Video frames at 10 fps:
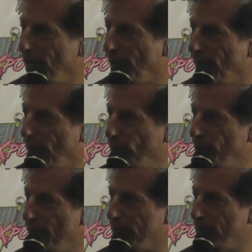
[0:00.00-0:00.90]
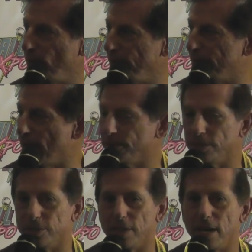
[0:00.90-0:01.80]
And we're making
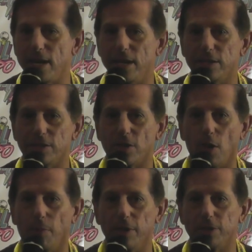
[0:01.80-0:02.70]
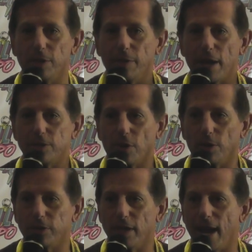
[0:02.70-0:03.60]
1,000 CEs. There's a whole bunch of them got
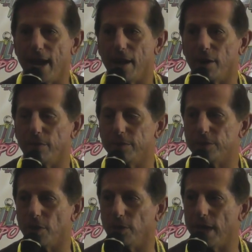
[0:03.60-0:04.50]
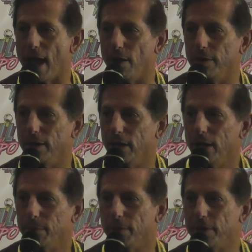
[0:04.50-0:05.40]
sold today. I don't know if it's sold out,
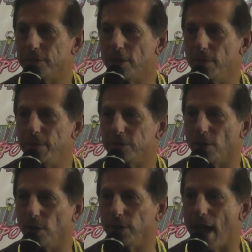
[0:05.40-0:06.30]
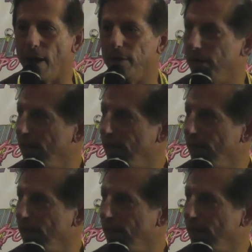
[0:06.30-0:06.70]
but it's going to be sold out.